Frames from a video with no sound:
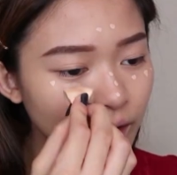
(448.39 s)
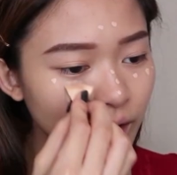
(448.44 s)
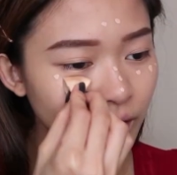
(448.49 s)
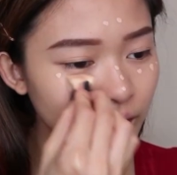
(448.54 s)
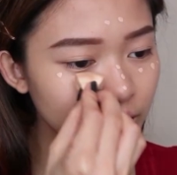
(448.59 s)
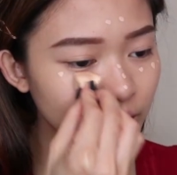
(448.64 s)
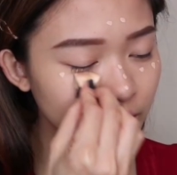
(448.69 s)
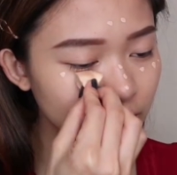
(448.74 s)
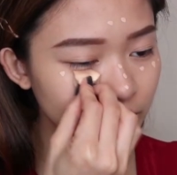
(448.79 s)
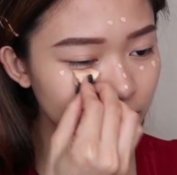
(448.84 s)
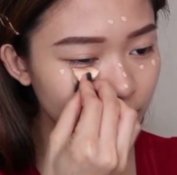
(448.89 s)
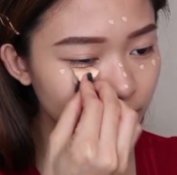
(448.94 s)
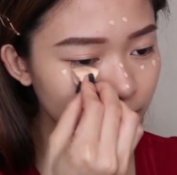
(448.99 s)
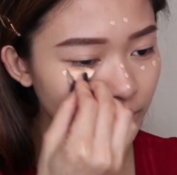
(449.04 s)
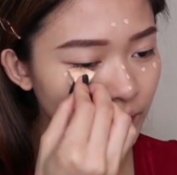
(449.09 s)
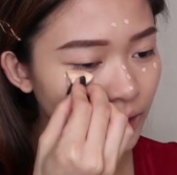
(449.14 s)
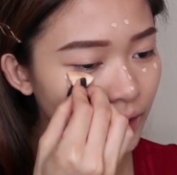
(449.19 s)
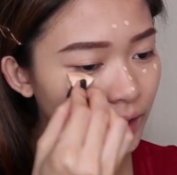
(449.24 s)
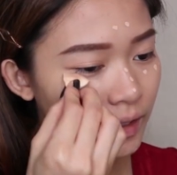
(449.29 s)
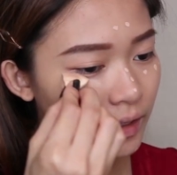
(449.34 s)
and I'm gonna
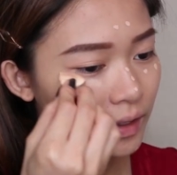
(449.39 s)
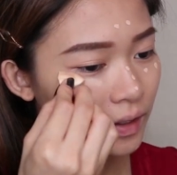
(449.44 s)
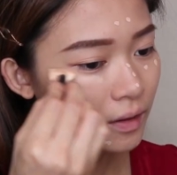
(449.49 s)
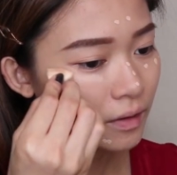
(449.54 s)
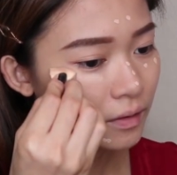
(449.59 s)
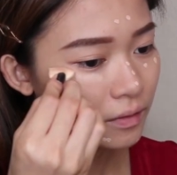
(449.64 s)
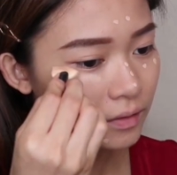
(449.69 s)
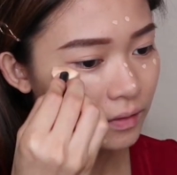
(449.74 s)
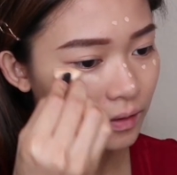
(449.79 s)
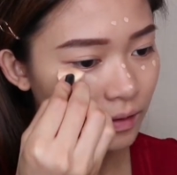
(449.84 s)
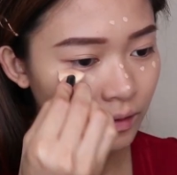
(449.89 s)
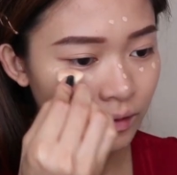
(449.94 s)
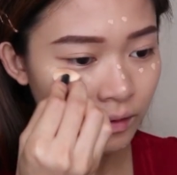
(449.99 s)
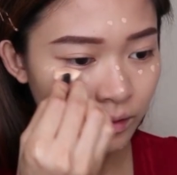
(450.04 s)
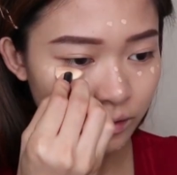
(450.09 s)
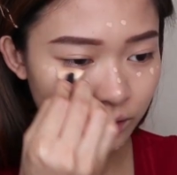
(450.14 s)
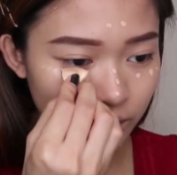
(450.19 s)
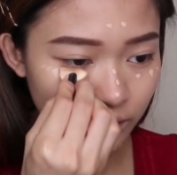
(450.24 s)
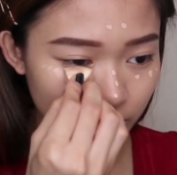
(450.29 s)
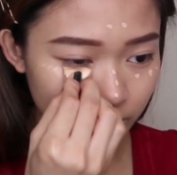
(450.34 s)
blend it out
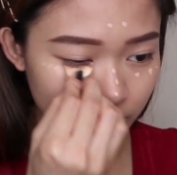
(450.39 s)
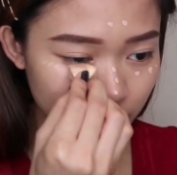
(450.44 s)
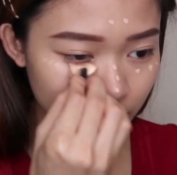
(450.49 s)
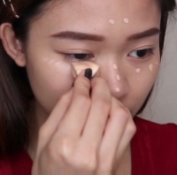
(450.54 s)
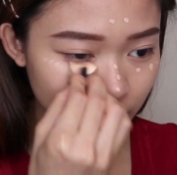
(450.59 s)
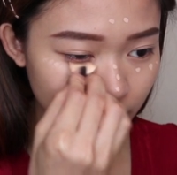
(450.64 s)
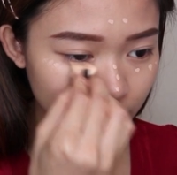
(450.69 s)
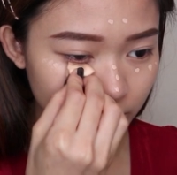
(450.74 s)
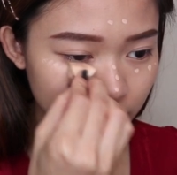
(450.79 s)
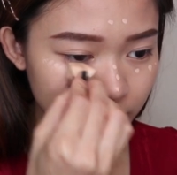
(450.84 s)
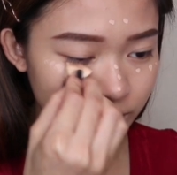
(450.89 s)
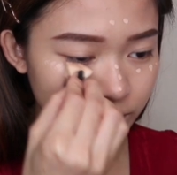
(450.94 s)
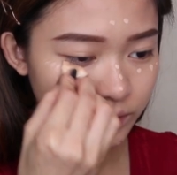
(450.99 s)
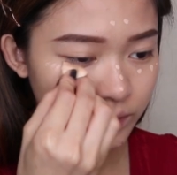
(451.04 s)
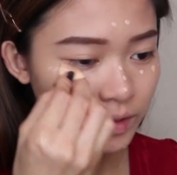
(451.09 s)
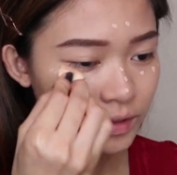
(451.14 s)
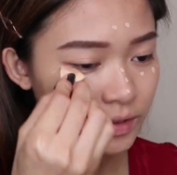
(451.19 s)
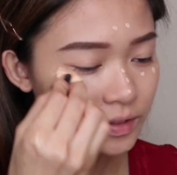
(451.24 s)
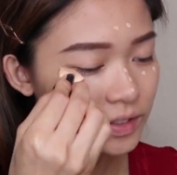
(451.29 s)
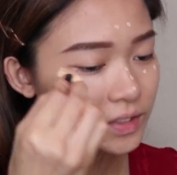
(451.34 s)

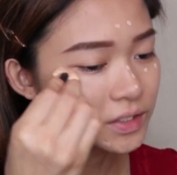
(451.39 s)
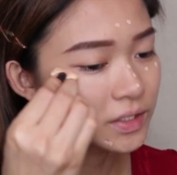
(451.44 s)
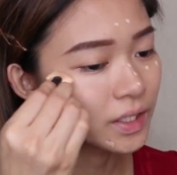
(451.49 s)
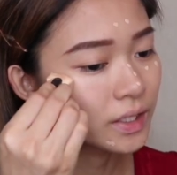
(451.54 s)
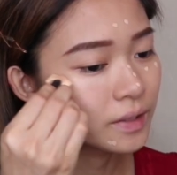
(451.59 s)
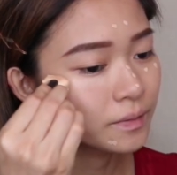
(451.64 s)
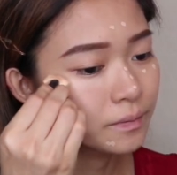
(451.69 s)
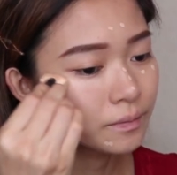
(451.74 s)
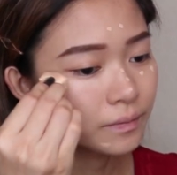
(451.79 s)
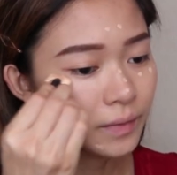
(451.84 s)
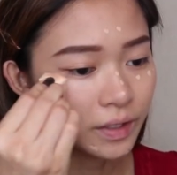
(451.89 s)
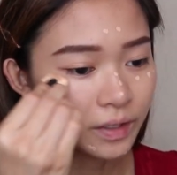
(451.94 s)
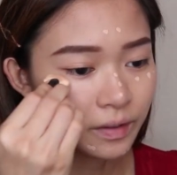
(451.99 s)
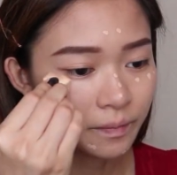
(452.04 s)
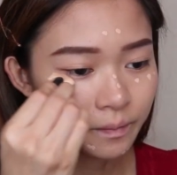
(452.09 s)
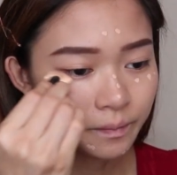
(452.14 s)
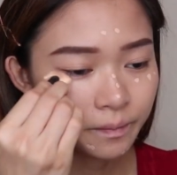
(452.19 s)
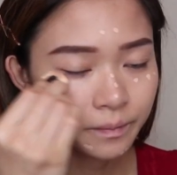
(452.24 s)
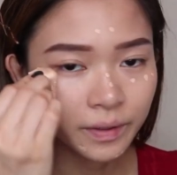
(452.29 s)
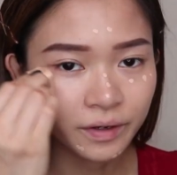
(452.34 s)
using the same
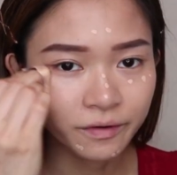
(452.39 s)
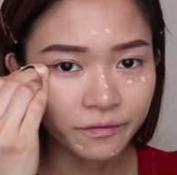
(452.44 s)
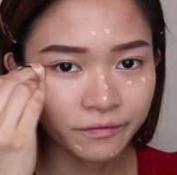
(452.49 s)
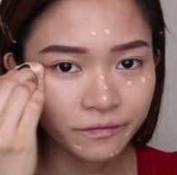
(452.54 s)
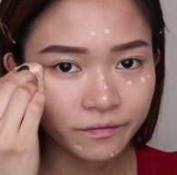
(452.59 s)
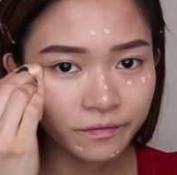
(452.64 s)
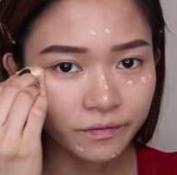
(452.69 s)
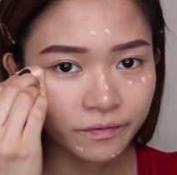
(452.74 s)
makeup puff